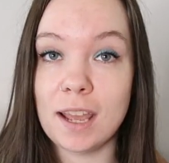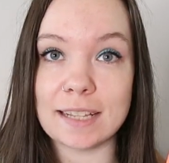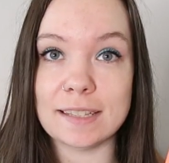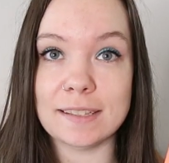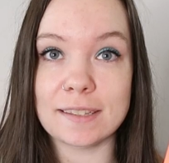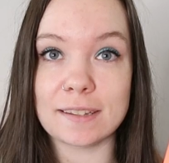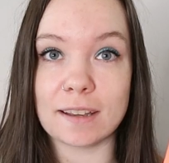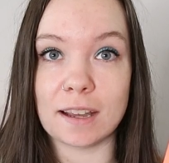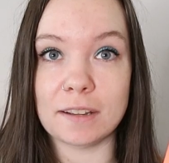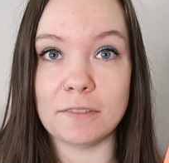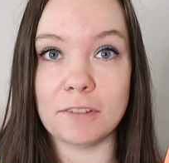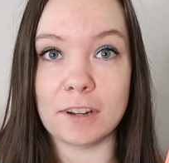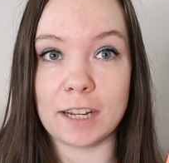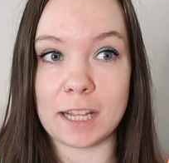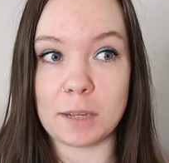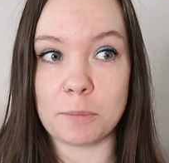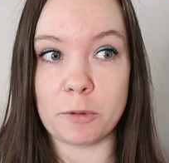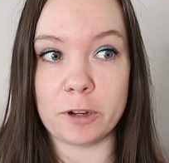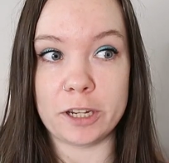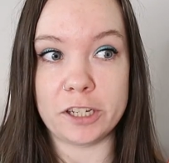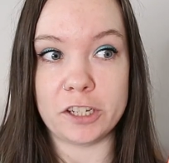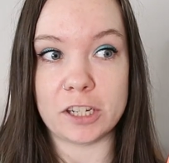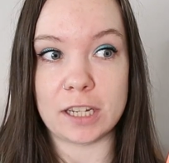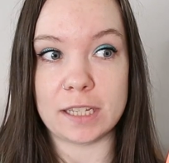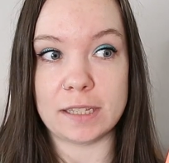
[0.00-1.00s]
And I really
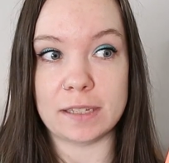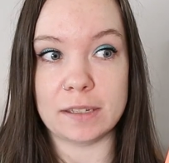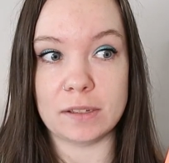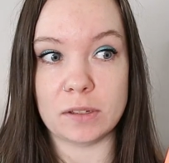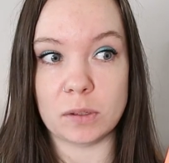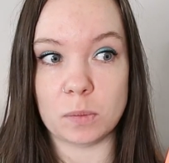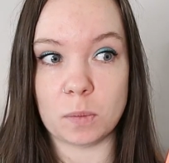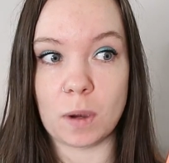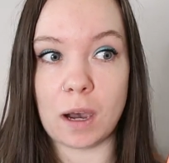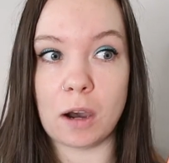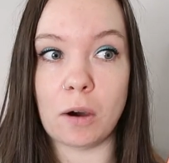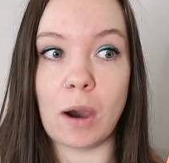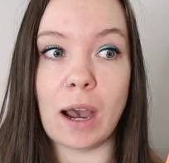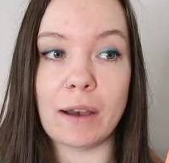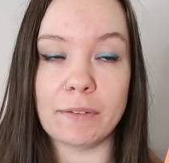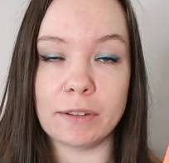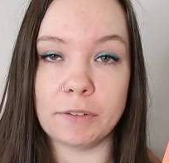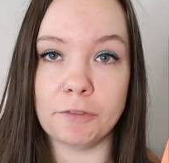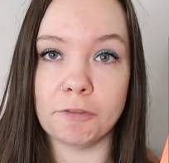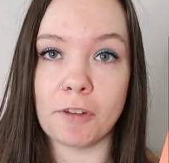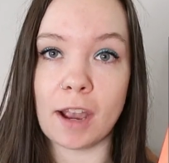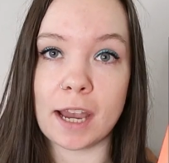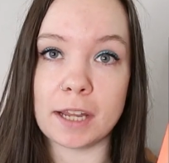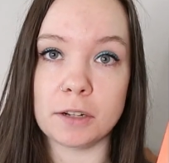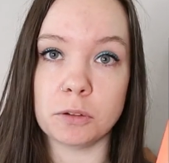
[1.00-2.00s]
appreciated as well,
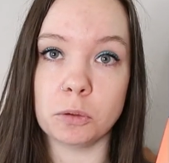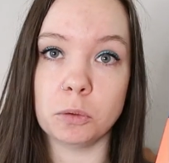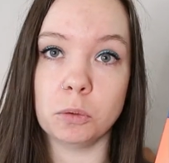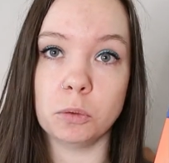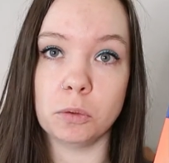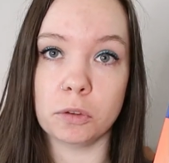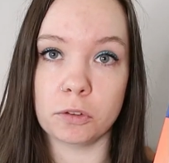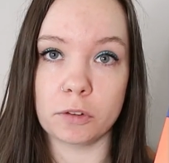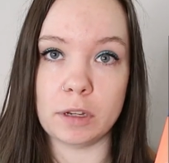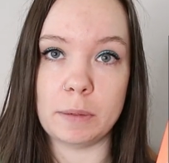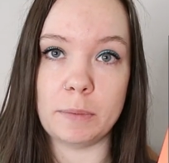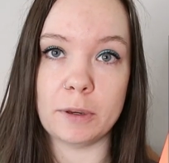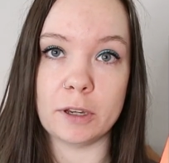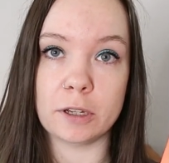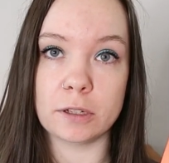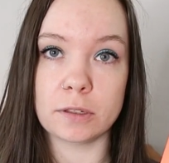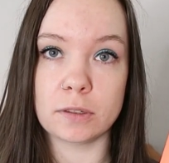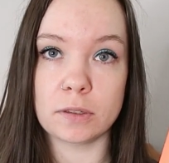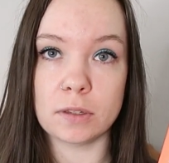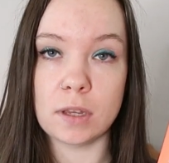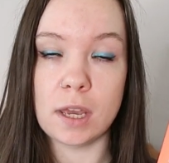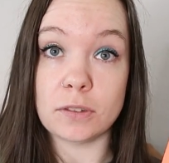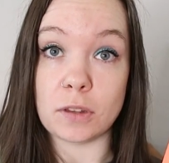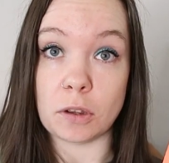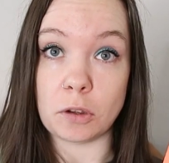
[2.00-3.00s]
having read all 3
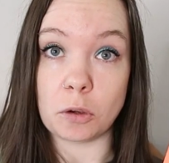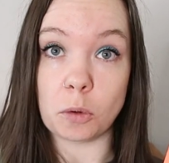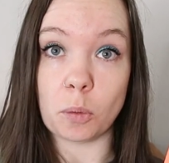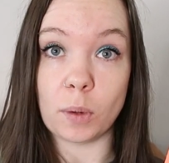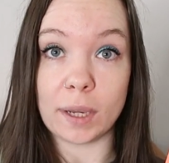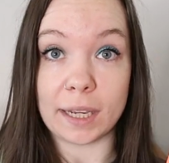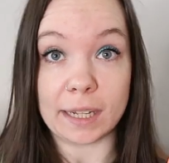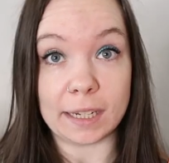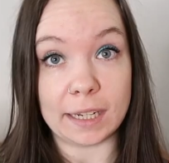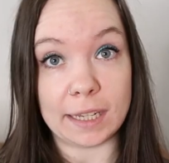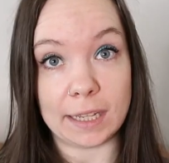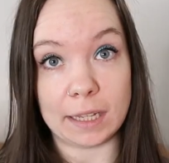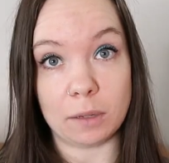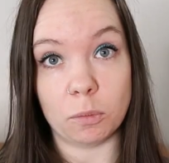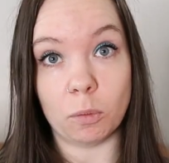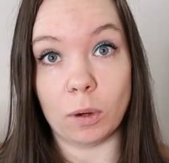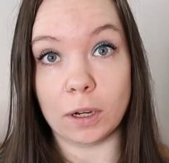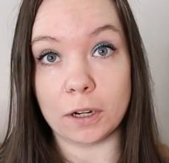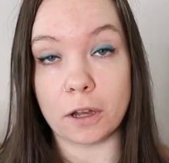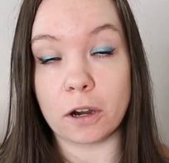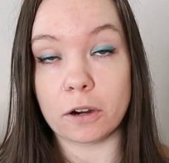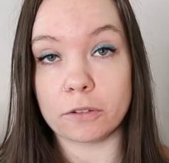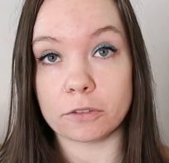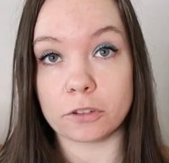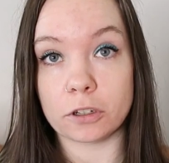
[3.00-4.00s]
books so quickly
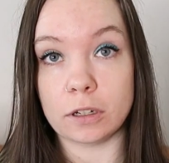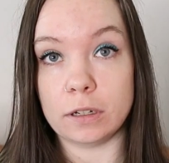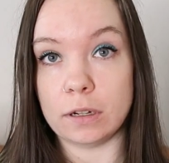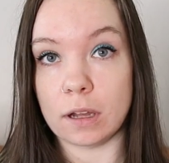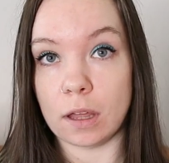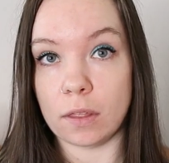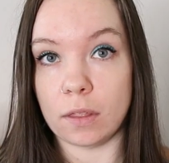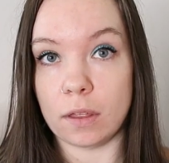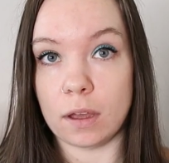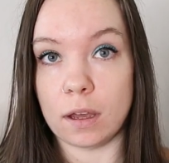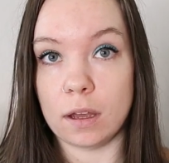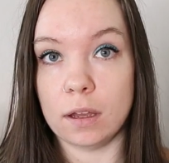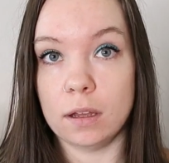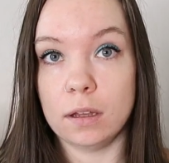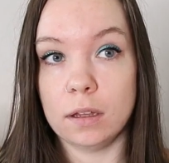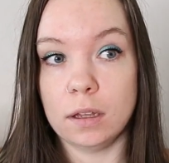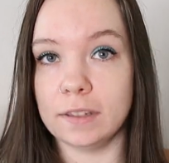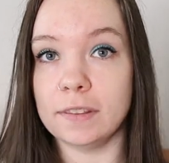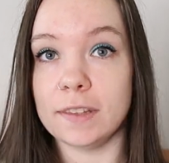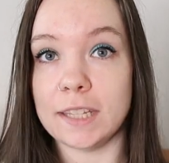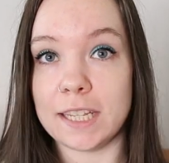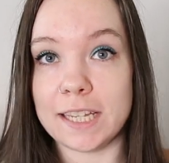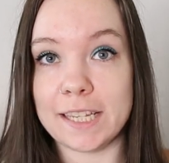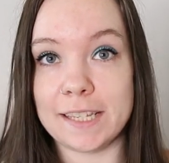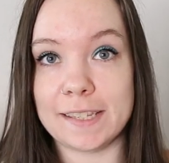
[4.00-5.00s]
one after another,
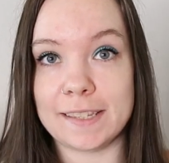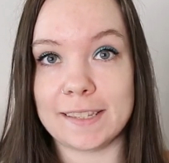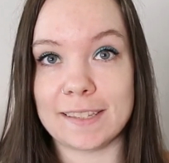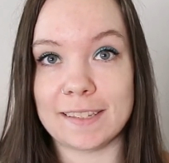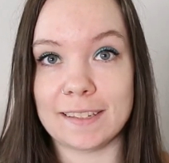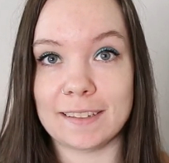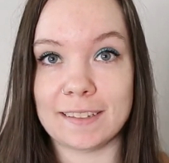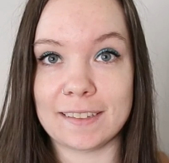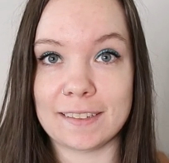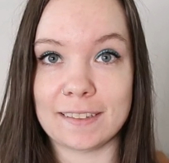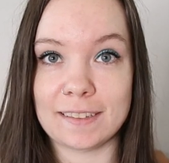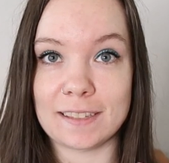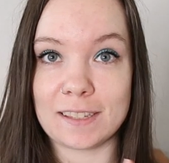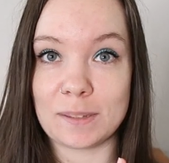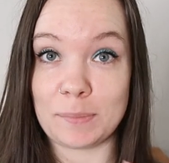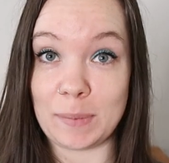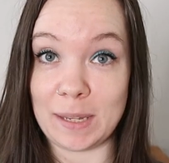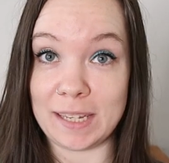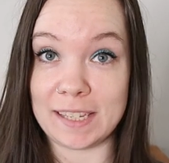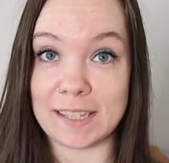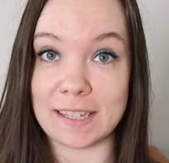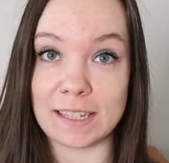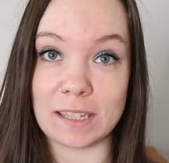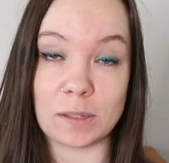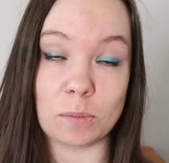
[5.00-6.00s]
that these
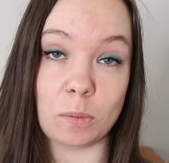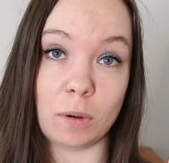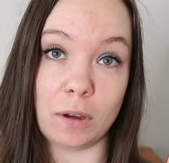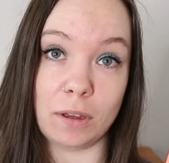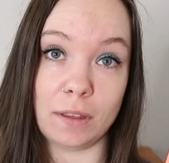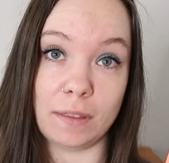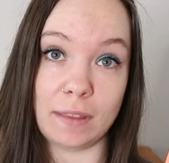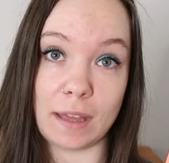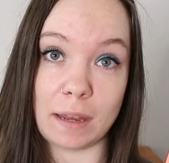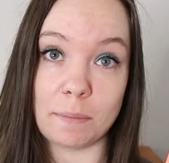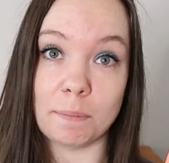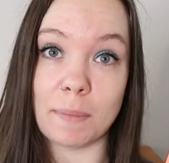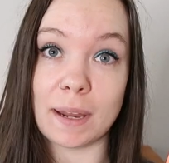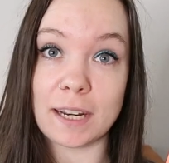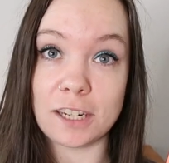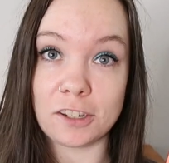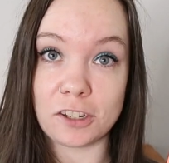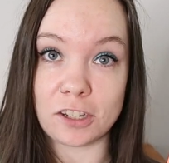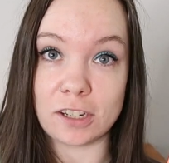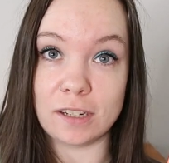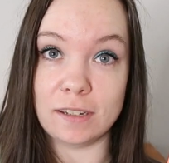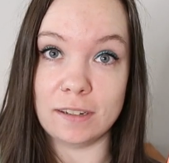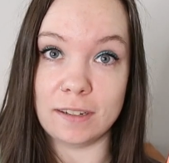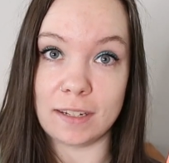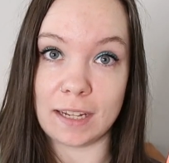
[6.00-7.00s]
species were then
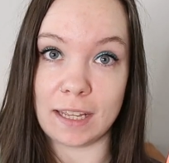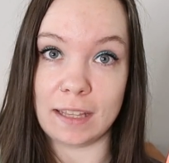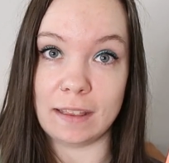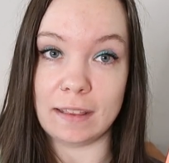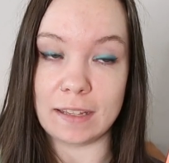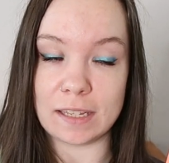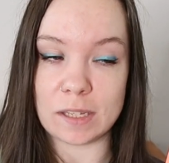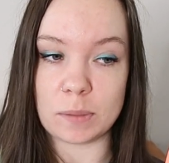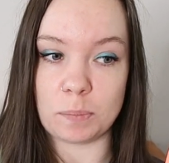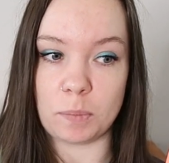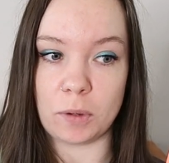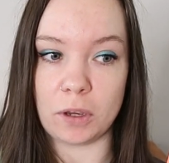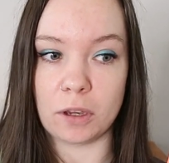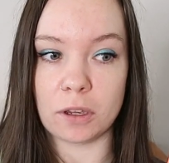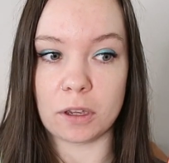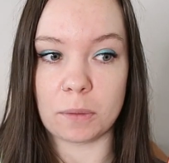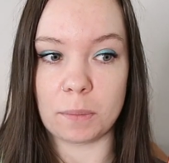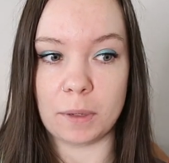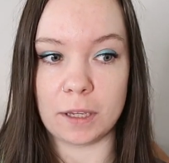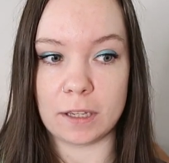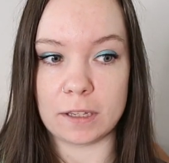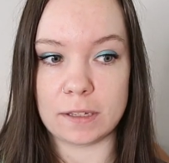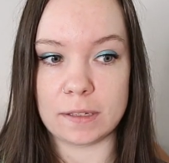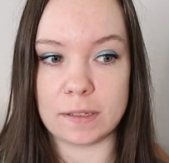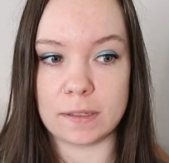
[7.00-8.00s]
mentioned in this book,
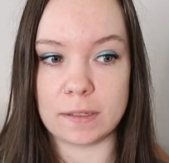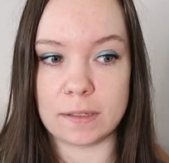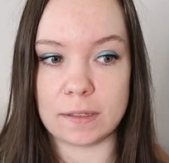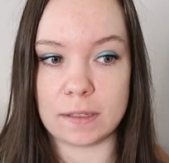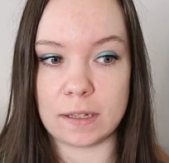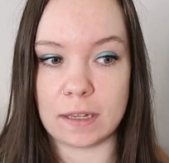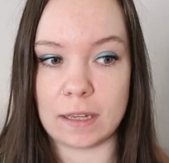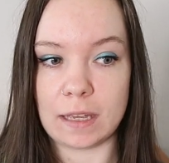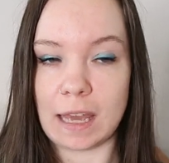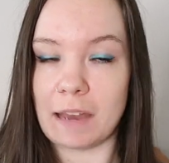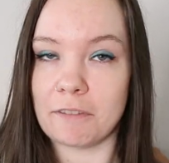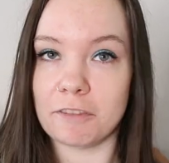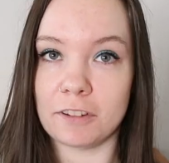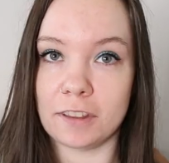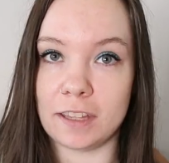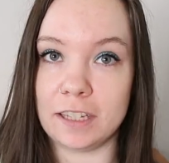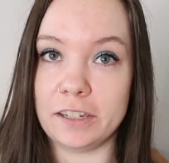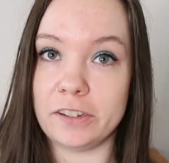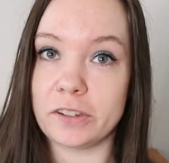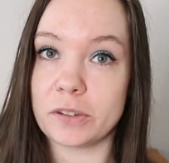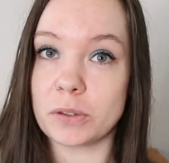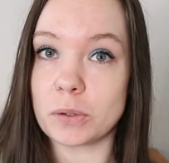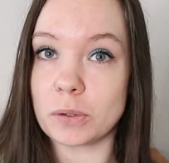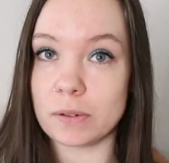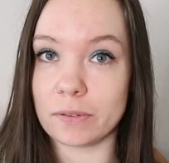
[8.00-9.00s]
because
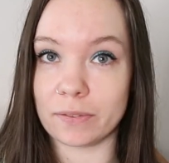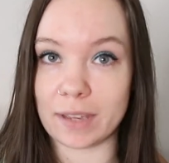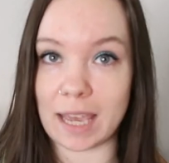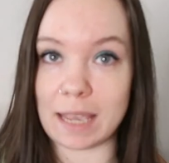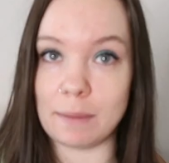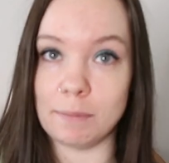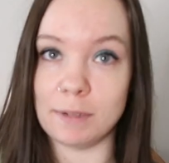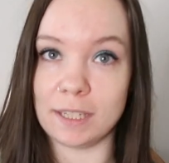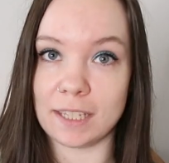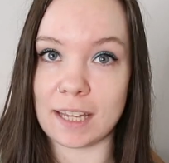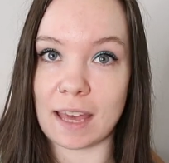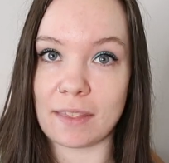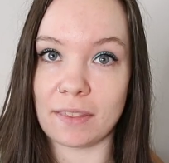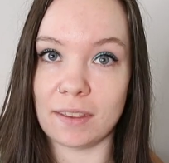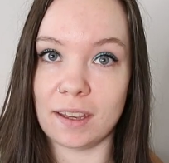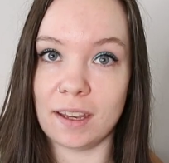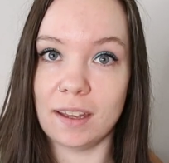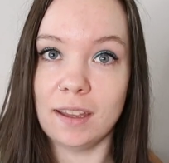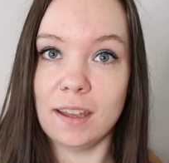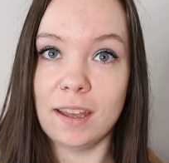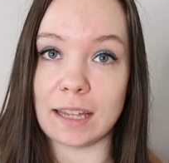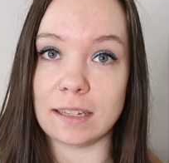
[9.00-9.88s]
everything just sort of came together.